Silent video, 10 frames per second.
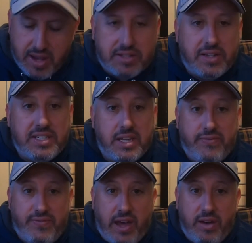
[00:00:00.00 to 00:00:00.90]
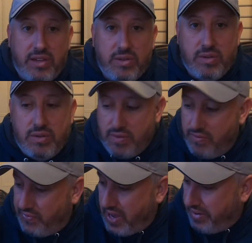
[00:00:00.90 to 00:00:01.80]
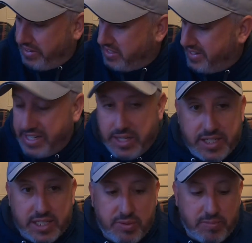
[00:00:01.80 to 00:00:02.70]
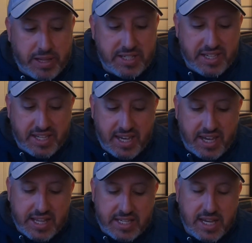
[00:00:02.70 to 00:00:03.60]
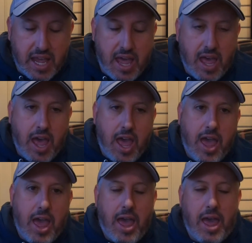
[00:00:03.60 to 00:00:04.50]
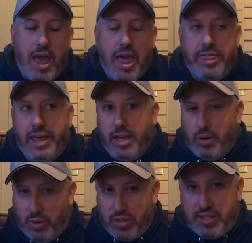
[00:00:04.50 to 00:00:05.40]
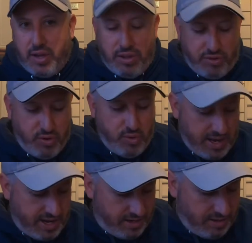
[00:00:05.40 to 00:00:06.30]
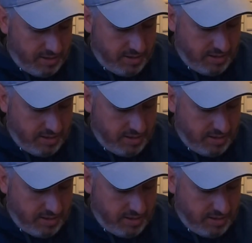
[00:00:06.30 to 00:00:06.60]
So I said value far exceeded just with plastic kits. They also threw in